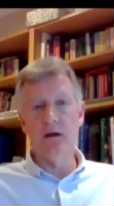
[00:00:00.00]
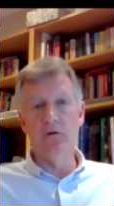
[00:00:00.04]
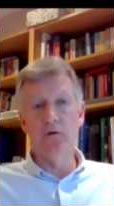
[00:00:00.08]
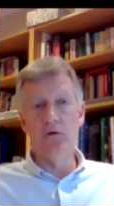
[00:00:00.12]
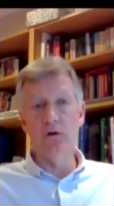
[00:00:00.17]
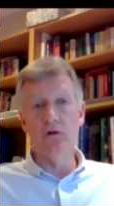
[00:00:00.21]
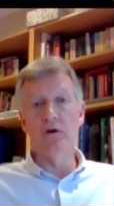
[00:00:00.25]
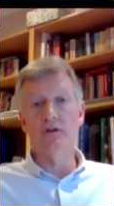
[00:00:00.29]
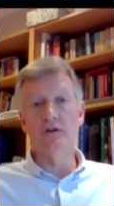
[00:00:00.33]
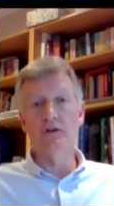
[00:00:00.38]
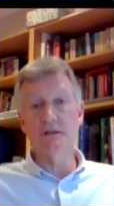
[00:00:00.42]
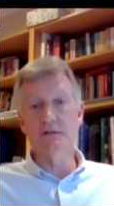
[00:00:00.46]

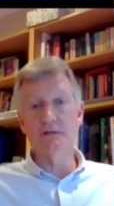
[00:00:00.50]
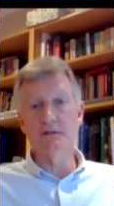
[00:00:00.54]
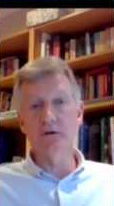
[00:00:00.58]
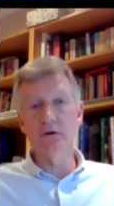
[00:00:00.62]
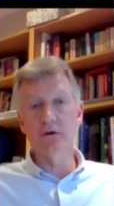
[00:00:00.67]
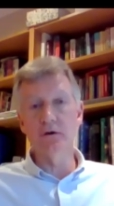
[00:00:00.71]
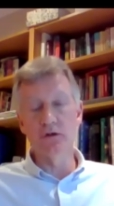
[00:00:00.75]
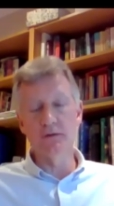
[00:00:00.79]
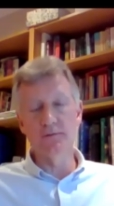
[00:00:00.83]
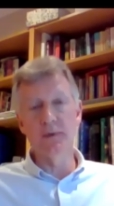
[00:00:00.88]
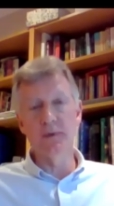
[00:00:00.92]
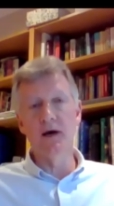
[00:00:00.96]
or losses
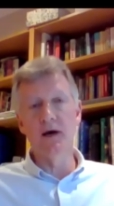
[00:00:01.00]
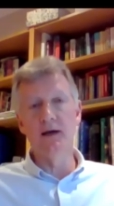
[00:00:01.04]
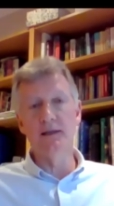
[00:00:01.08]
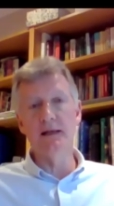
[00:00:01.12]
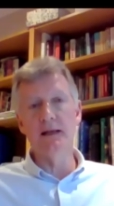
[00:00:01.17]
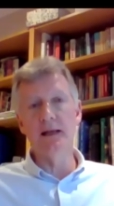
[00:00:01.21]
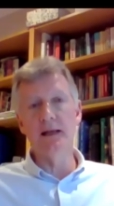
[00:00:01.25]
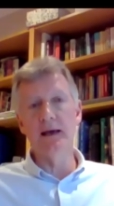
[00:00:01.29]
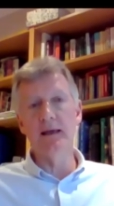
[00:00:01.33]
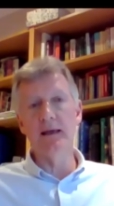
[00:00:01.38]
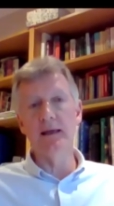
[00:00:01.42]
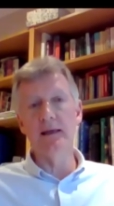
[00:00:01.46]
caused by
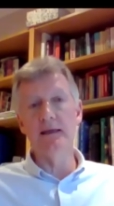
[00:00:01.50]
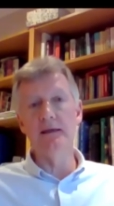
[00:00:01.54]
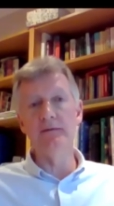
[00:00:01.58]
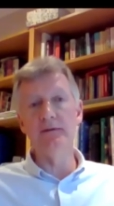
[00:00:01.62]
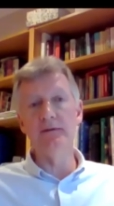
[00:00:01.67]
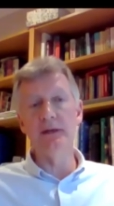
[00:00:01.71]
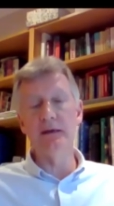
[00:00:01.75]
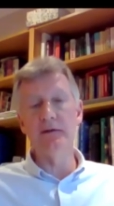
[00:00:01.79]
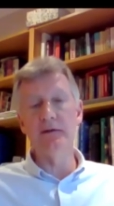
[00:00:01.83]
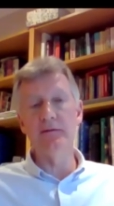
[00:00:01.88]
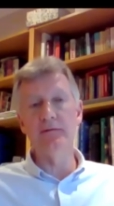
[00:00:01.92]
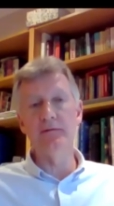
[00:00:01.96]
delay,
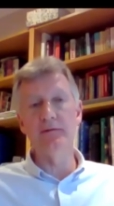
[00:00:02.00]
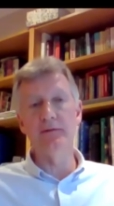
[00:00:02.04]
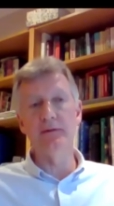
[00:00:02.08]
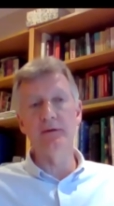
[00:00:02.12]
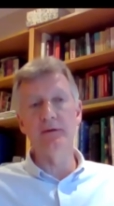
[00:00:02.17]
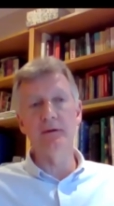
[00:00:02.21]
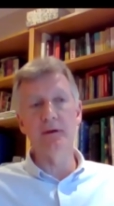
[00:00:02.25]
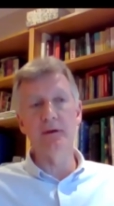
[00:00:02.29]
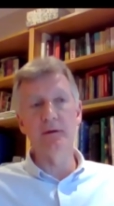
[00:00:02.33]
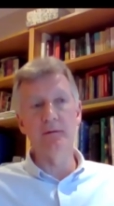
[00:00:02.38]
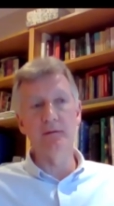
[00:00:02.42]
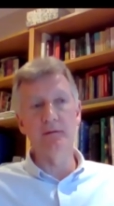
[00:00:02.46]
even if
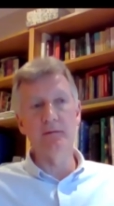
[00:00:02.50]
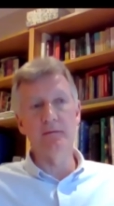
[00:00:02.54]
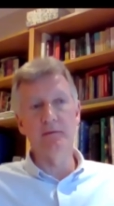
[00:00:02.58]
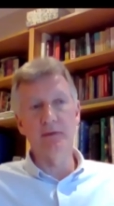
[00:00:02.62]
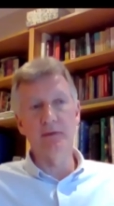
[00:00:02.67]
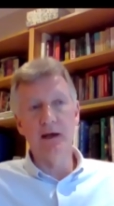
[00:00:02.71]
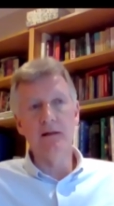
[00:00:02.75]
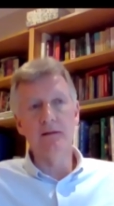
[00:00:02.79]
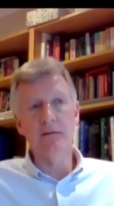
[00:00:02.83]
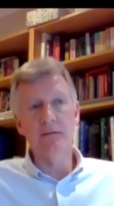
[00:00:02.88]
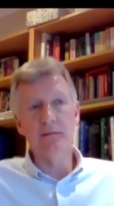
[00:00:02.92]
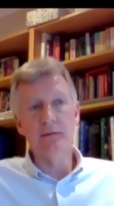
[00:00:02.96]

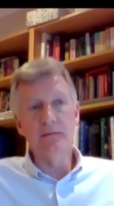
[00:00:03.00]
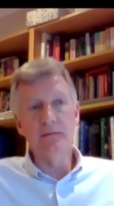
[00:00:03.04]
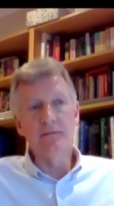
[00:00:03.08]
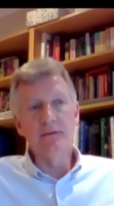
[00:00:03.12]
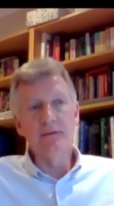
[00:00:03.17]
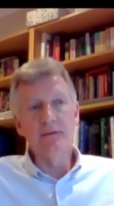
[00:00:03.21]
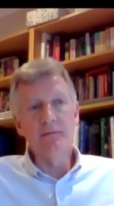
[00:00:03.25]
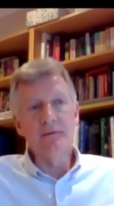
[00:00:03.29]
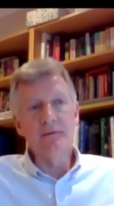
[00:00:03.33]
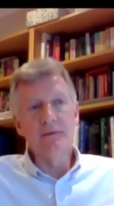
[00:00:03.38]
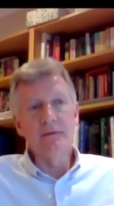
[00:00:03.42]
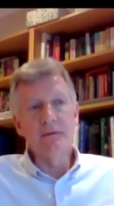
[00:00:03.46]
the
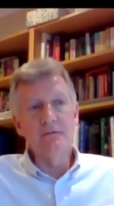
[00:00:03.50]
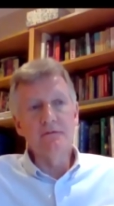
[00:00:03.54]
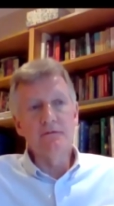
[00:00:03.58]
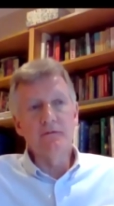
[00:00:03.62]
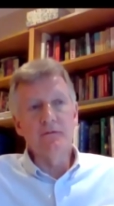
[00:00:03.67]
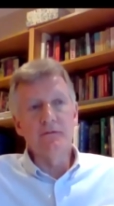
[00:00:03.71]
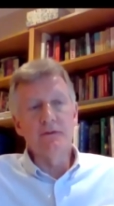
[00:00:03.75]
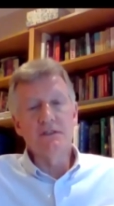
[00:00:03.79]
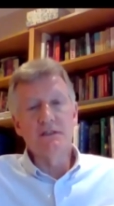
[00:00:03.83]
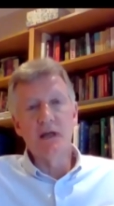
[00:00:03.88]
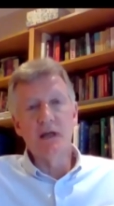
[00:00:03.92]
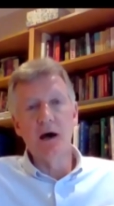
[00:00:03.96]

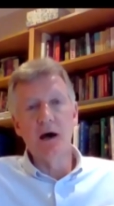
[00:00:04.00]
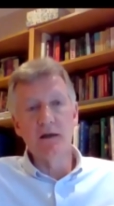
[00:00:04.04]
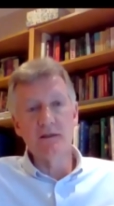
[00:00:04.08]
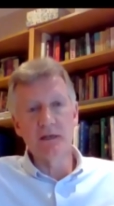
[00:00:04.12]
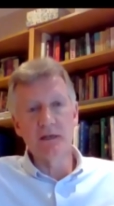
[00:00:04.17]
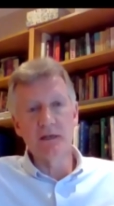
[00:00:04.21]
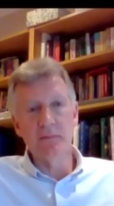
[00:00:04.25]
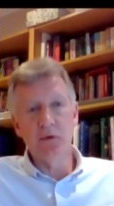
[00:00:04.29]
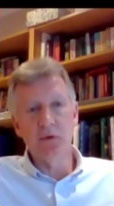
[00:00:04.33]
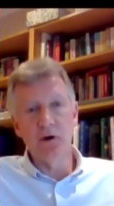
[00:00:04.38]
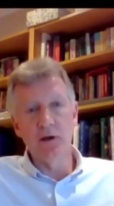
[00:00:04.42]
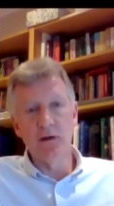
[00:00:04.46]
sort of the
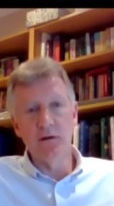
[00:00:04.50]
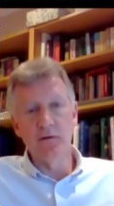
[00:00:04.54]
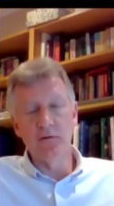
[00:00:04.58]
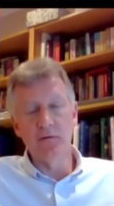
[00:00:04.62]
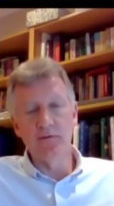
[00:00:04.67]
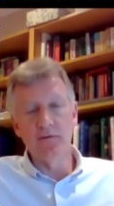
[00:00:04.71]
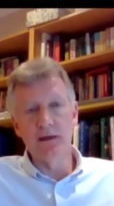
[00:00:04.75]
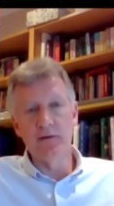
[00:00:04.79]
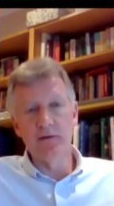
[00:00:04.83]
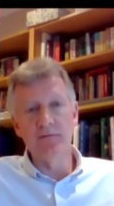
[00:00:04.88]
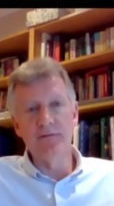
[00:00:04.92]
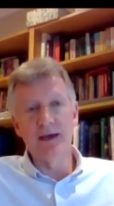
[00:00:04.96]
starting point
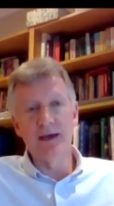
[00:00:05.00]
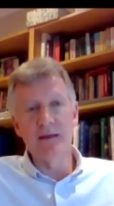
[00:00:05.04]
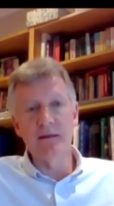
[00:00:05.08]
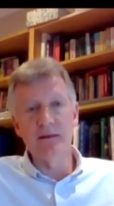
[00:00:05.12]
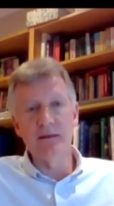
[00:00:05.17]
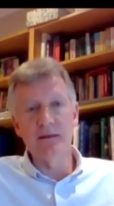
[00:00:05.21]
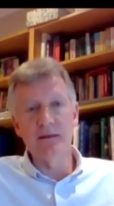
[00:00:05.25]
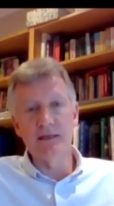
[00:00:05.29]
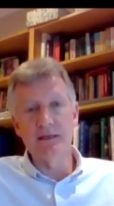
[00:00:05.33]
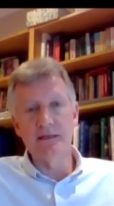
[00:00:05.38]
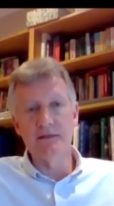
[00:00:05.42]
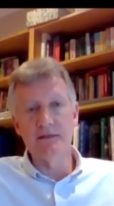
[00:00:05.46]
of the
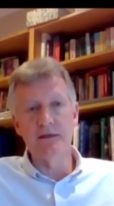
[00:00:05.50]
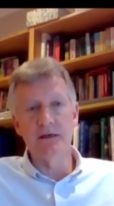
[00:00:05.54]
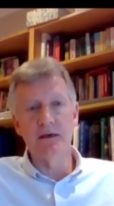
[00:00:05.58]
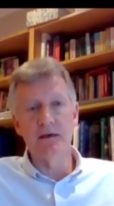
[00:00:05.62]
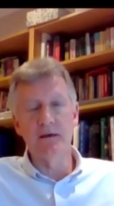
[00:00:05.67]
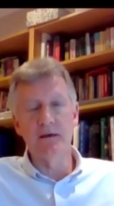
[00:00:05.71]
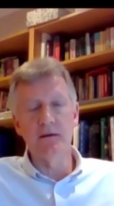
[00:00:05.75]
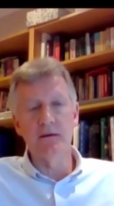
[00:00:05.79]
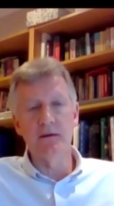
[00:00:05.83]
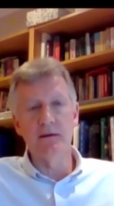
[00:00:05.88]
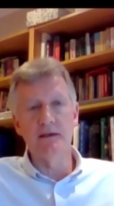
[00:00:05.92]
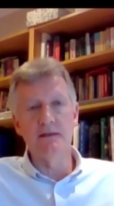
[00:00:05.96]
event is
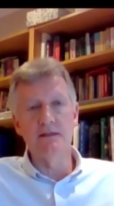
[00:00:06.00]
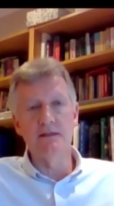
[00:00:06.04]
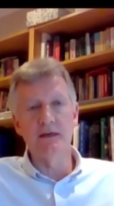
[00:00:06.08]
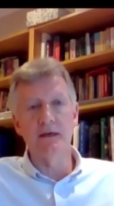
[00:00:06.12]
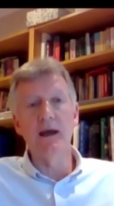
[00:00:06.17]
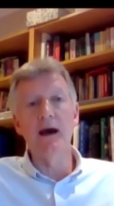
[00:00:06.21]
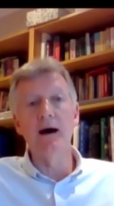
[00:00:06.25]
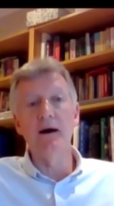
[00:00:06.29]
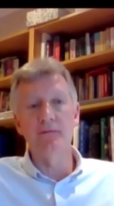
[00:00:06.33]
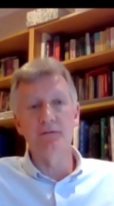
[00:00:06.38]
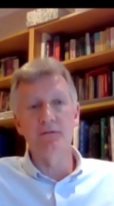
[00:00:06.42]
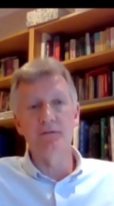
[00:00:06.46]
a
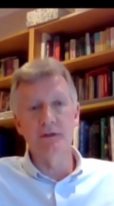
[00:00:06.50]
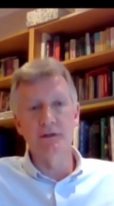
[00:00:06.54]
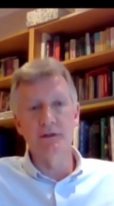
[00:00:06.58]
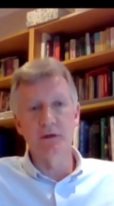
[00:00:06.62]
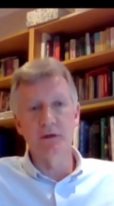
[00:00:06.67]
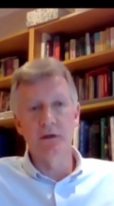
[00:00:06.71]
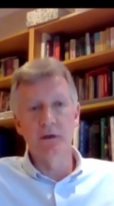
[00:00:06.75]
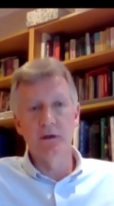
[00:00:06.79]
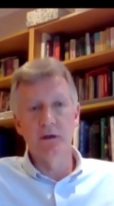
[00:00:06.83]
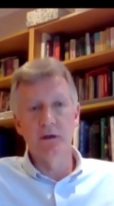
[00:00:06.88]
covered